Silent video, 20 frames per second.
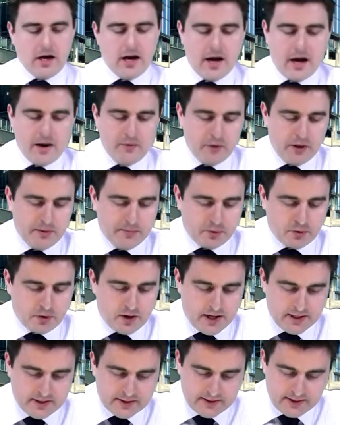and we
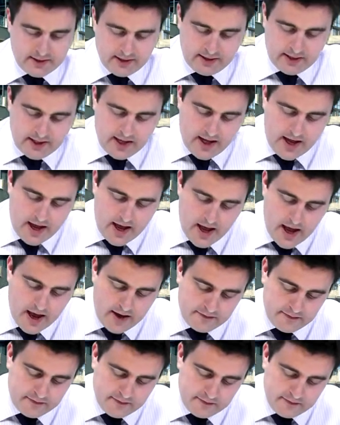press the
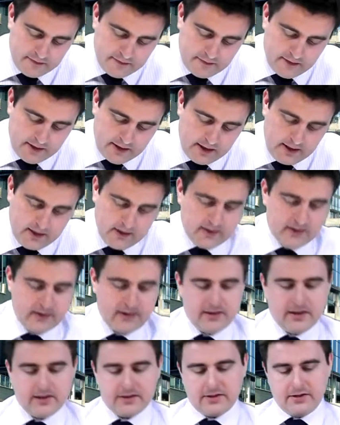FV,
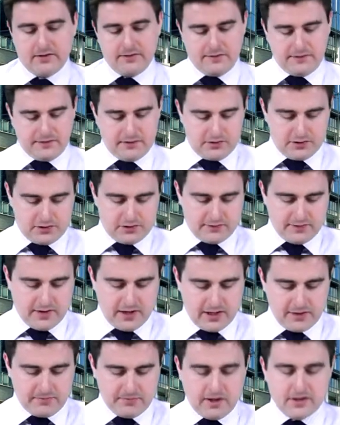that's the future
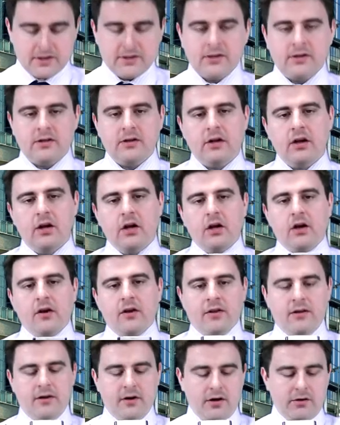value button,
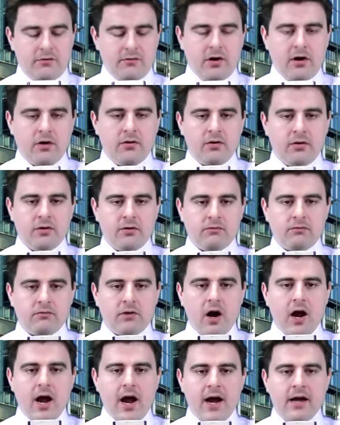third row on the
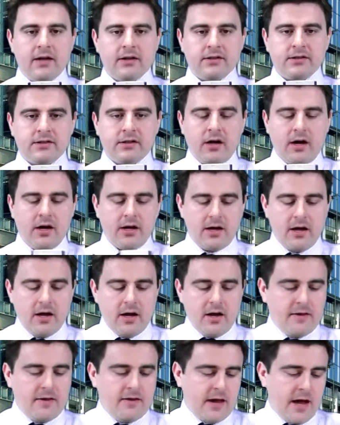right hand side,
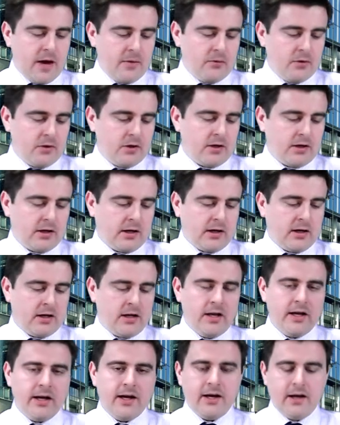that would
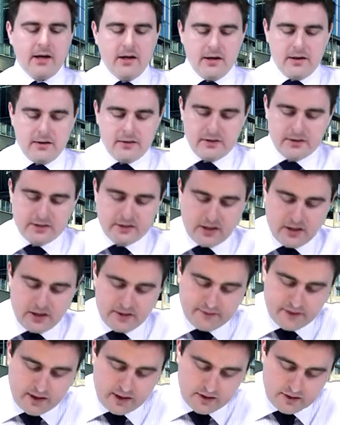clear the
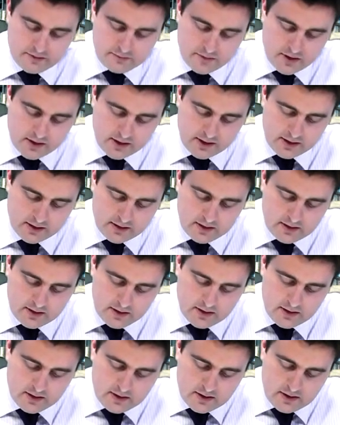time value of money.
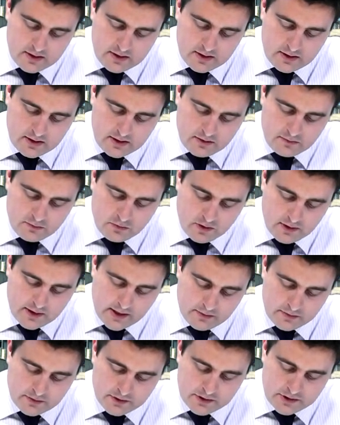And what
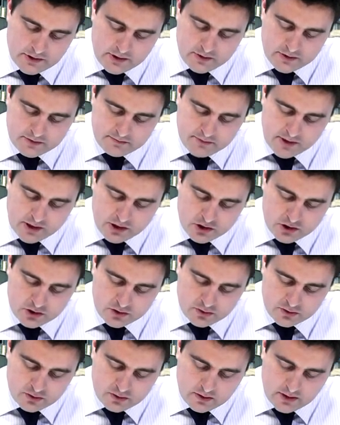that would do is make
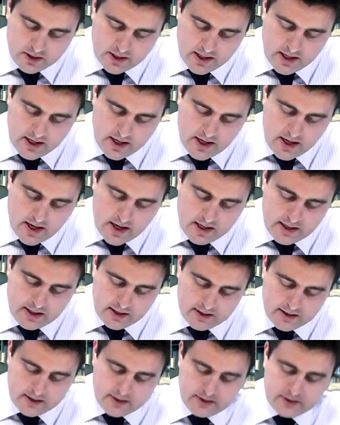sure
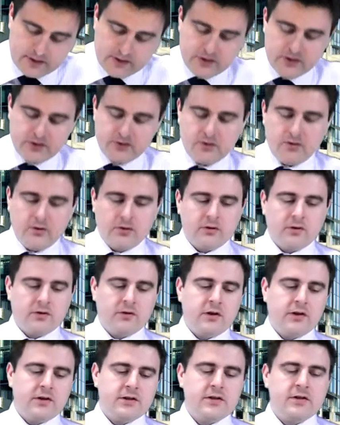anything stored
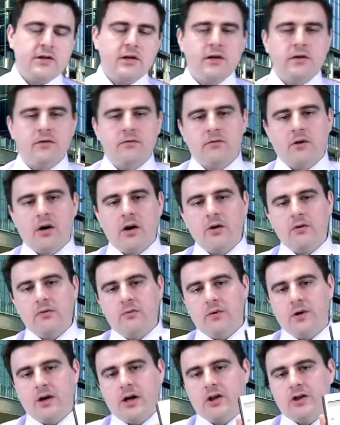on those third row
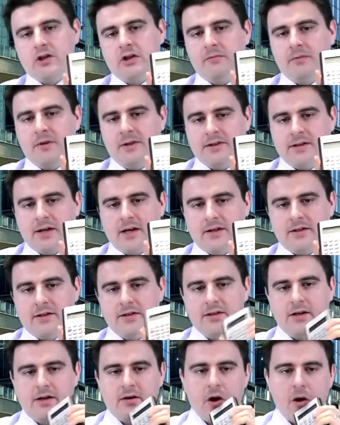would actually be set to
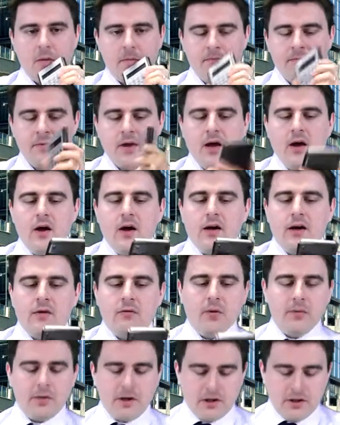zero. Now
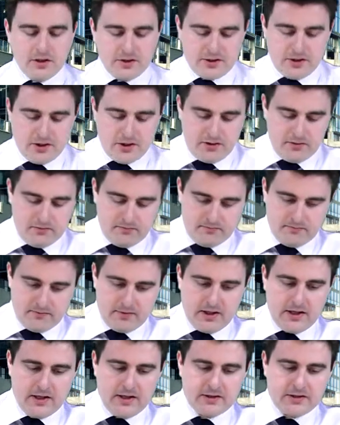what we're going to do
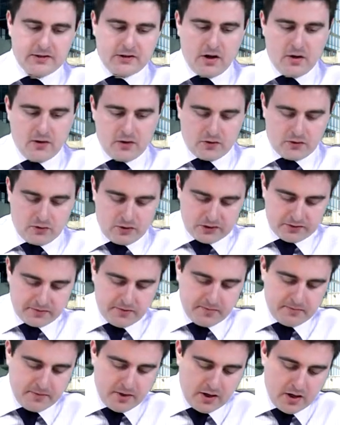is go across,
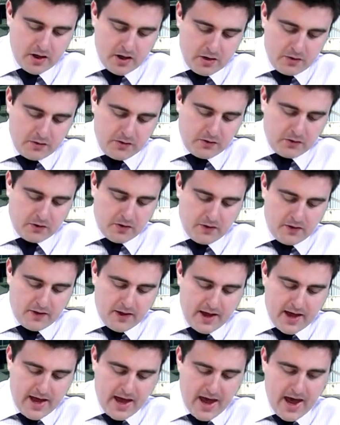remember we've got
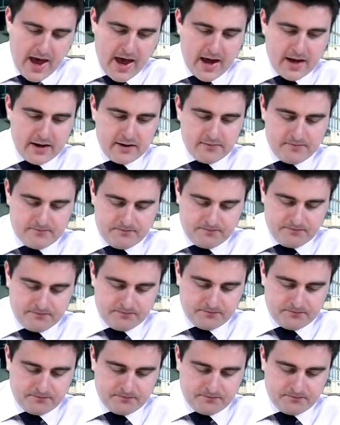there N,